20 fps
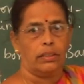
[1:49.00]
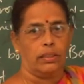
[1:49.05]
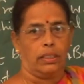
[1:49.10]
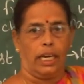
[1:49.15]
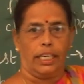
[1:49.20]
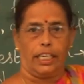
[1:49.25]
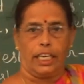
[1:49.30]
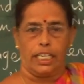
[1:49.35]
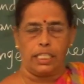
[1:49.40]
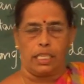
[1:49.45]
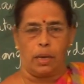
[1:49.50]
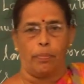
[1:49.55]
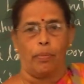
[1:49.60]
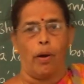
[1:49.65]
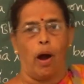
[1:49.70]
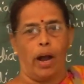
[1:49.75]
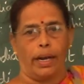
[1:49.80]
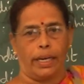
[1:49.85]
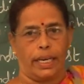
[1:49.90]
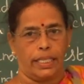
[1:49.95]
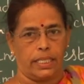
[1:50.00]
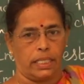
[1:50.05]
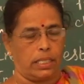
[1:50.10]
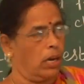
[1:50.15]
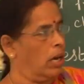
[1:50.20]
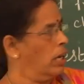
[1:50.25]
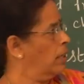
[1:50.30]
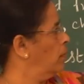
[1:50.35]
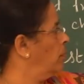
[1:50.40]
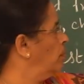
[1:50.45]
that is
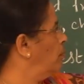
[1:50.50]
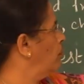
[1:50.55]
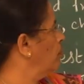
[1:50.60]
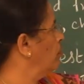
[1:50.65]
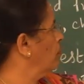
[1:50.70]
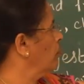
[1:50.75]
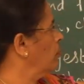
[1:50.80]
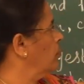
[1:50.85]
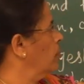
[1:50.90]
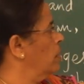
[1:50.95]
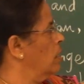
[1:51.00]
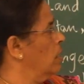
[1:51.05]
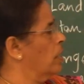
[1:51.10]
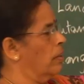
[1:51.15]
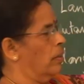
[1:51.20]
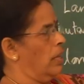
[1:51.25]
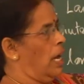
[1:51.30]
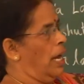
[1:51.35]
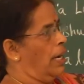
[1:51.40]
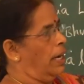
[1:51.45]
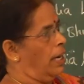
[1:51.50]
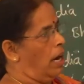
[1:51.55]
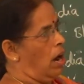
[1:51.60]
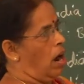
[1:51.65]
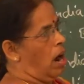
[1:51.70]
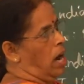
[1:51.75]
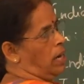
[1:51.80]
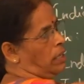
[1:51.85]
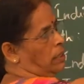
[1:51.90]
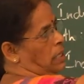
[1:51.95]
Pakistan. Then,
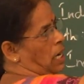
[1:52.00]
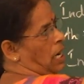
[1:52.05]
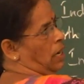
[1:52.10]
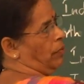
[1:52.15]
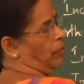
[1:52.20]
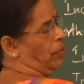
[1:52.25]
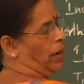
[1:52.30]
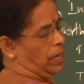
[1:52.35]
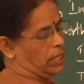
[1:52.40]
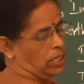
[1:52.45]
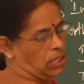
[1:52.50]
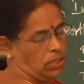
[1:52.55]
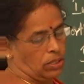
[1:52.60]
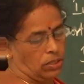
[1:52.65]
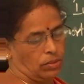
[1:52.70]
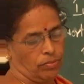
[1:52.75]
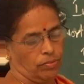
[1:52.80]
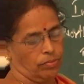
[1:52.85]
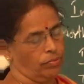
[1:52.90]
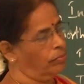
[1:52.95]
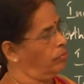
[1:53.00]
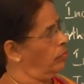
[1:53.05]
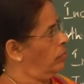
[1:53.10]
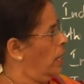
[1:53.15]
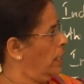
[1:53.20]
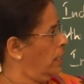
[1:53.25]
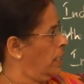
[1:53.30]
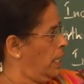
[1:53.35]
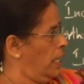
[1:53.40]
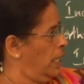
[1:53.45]
north and west,
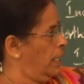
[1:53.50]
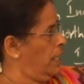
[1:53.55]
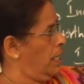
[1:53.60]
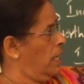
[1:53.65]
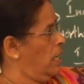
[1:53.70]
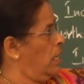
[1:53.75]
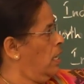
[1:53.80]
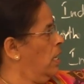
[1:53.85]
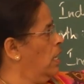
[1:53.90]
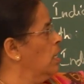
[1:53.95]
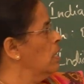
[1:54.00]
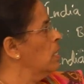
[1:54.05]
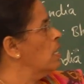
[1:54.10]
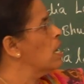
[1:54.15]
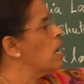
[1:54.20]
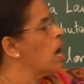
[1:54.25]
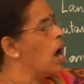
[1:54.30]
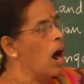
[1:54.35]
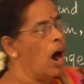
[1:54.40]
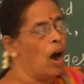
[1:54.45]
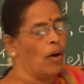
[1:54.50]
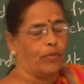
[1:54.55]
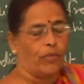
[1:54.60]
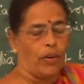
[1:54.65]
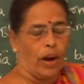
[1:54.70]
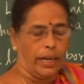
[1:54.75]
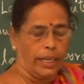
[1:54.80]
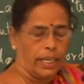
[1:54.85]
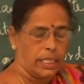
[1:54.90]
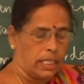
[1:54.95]
that area,
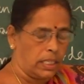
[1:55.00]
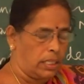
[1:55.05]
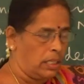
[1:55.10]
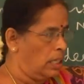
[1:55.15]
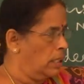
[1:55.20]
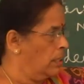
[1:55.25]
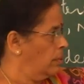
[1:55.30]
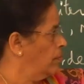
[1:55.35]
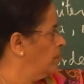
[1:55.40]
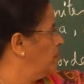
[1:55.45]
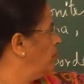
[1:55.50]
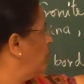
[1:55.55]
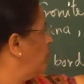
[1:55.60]
Afghanistan.